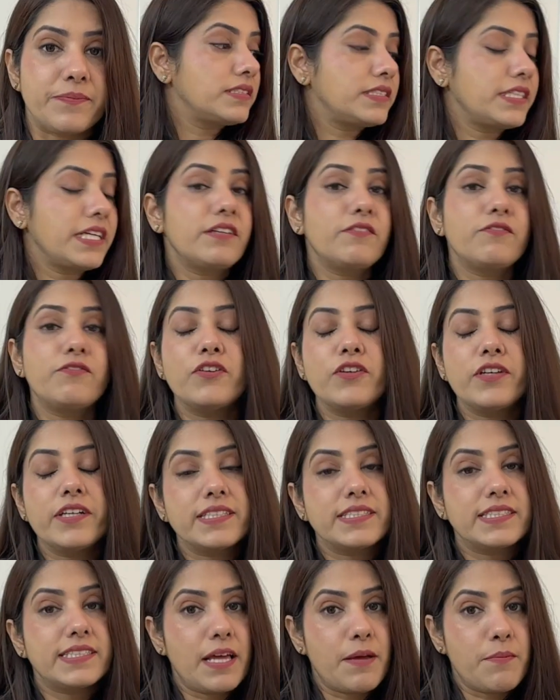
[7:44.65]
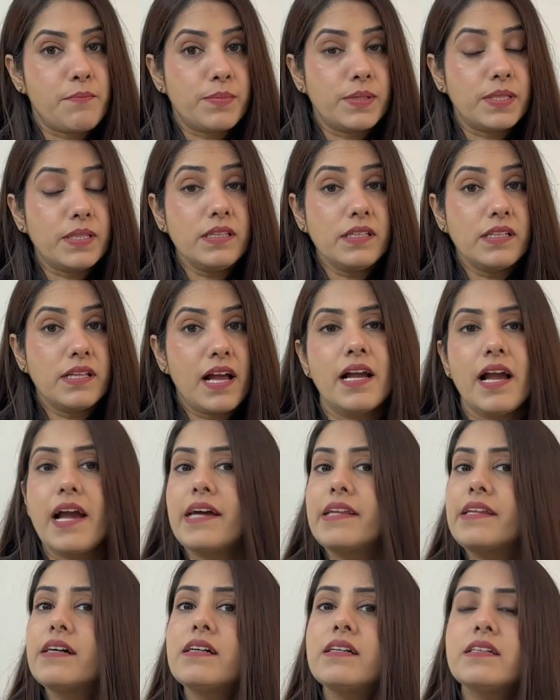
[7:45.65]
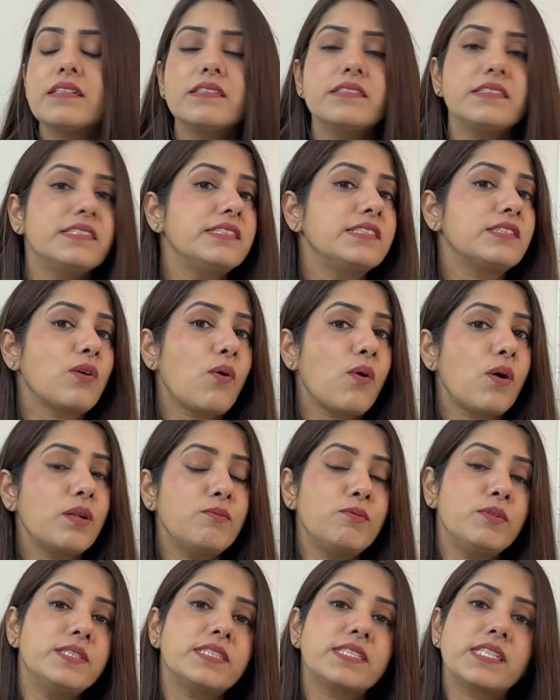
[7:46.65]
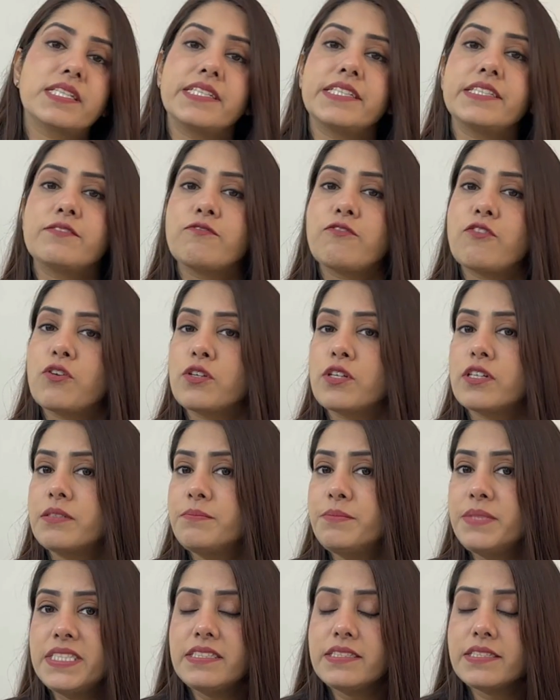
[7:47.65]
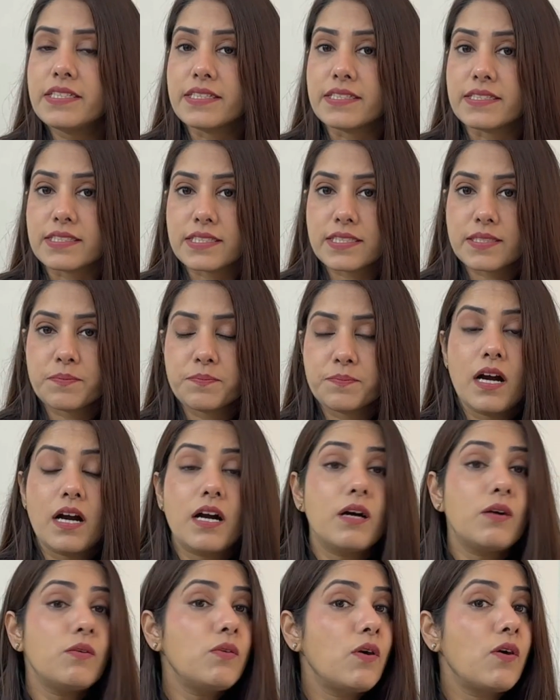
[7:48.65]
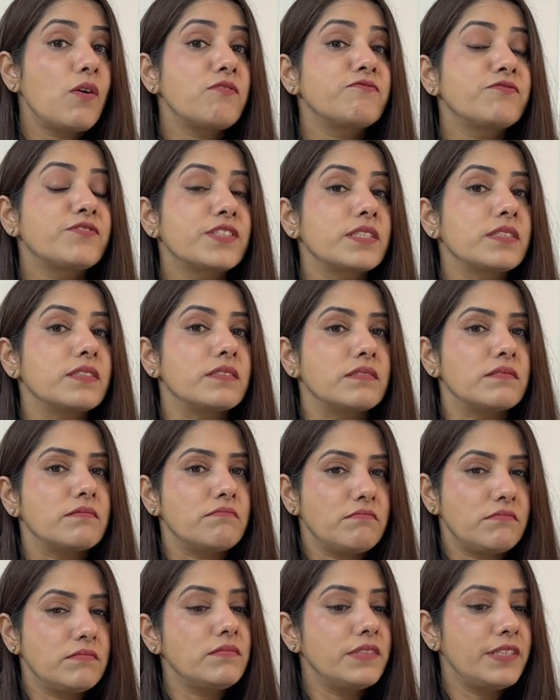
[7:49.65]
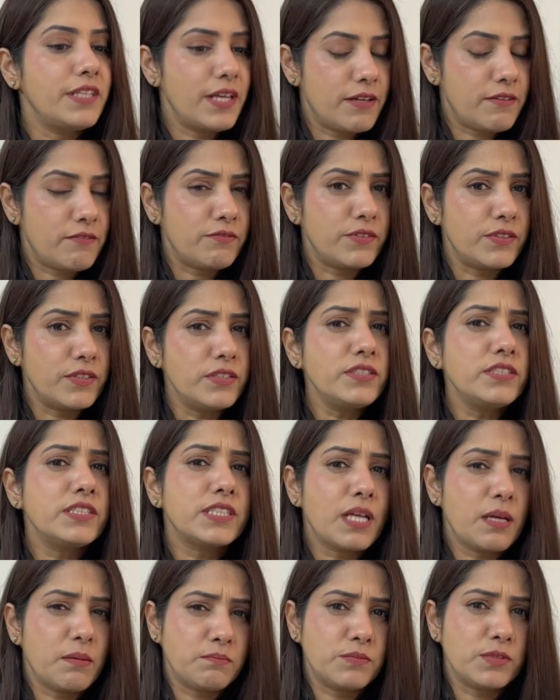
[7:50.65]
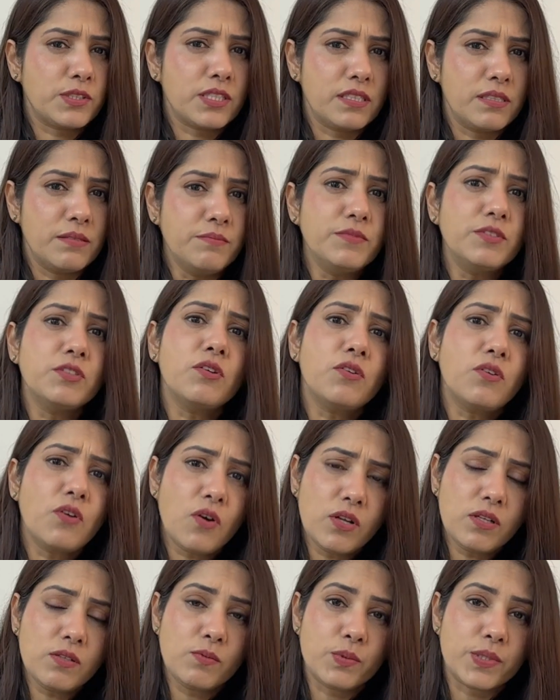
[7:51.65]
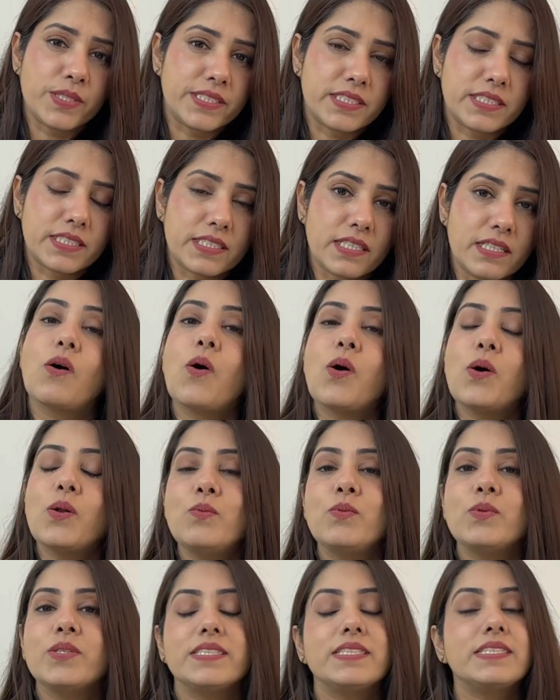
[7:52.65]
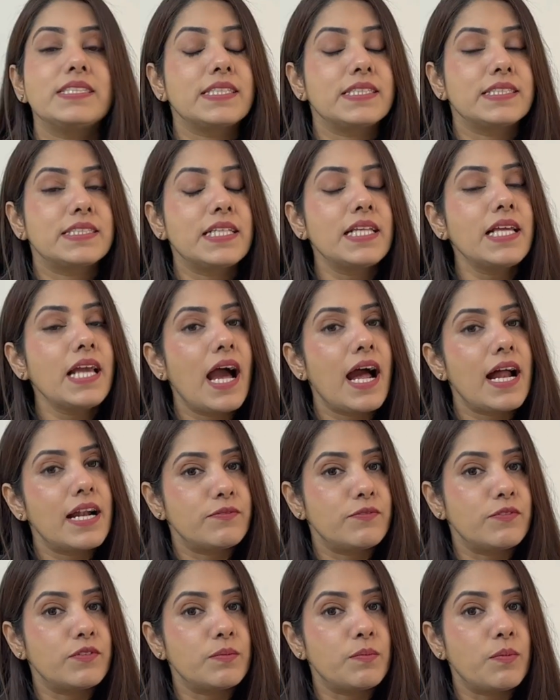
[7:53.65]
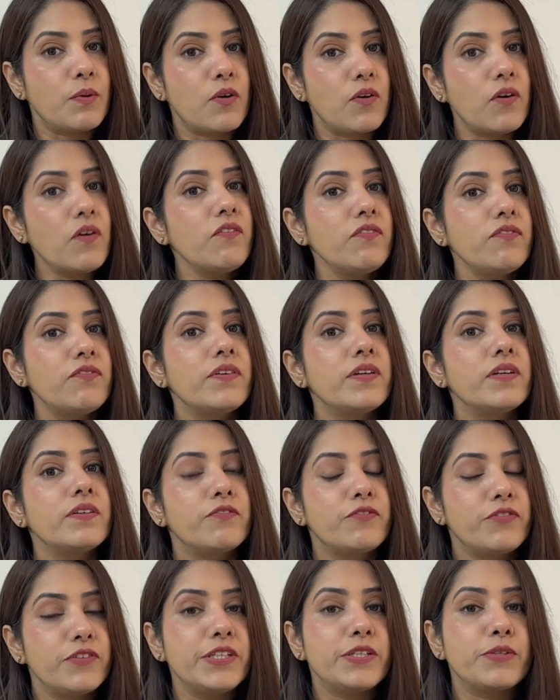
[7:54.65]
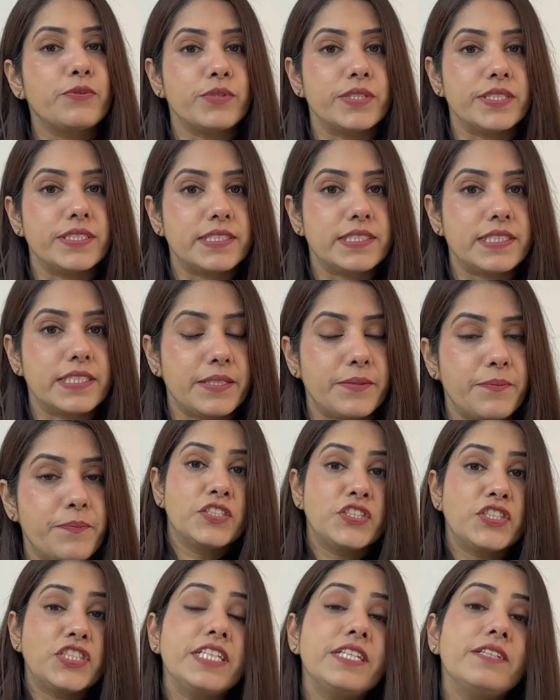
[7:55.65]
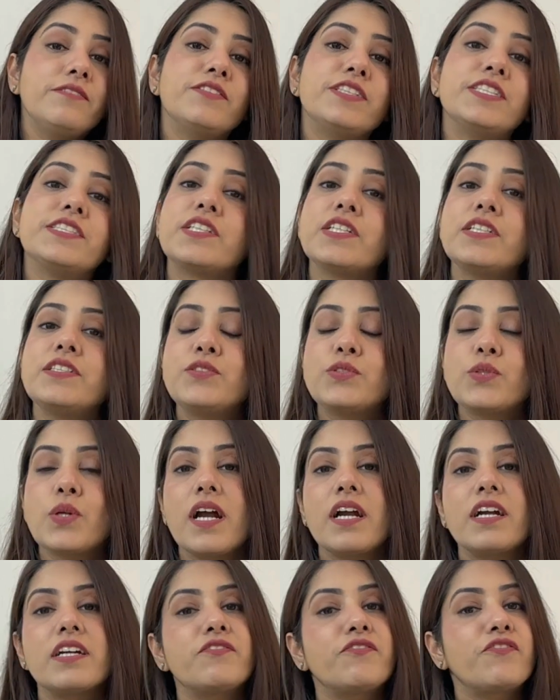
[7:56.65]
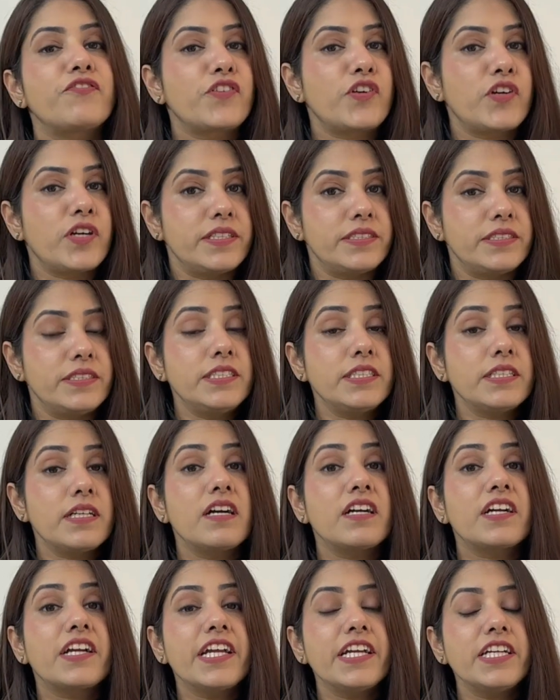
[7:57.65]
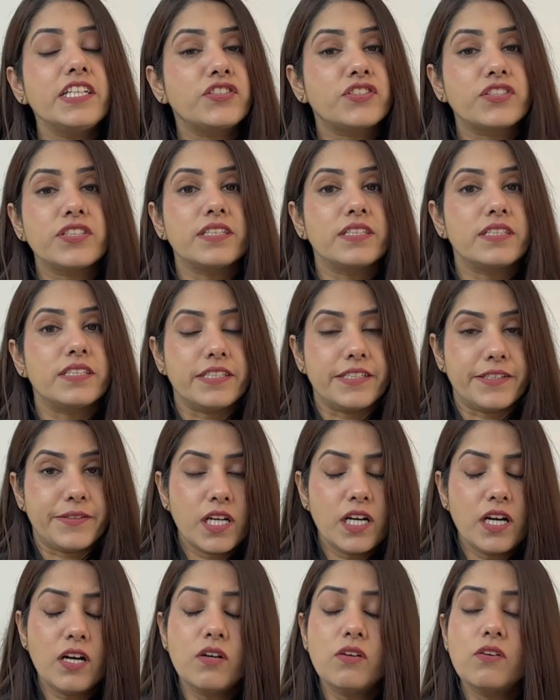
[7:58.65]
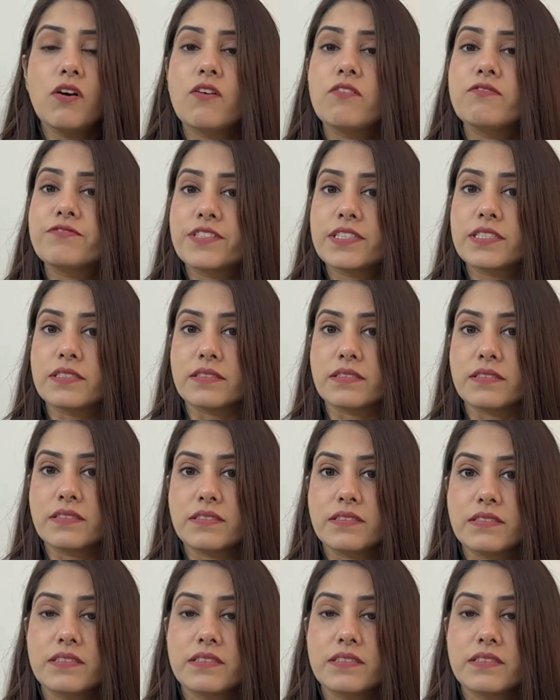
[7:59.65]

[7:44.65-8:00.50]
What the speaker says: Take for example, Anna is always late for her meetings. How often? Never, sometimes, or always? Always is the adverb of frequency. She visits her friend occasionally. How often?